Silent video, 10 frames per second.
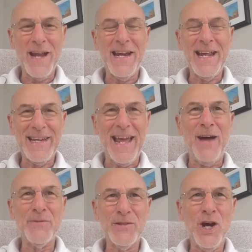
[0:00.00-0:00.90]
raining
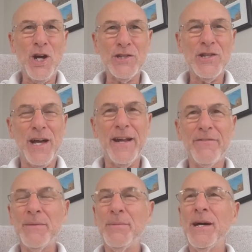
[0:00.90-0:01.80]
down dunks on
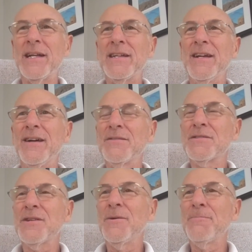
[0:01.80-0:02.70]
everybody,
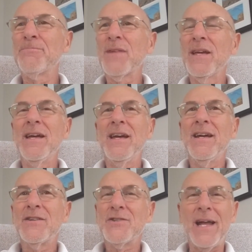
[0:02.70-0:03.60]
so
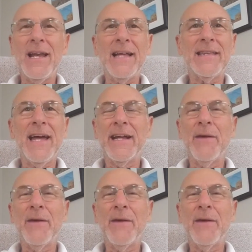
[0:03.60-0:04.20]
Sean liked that.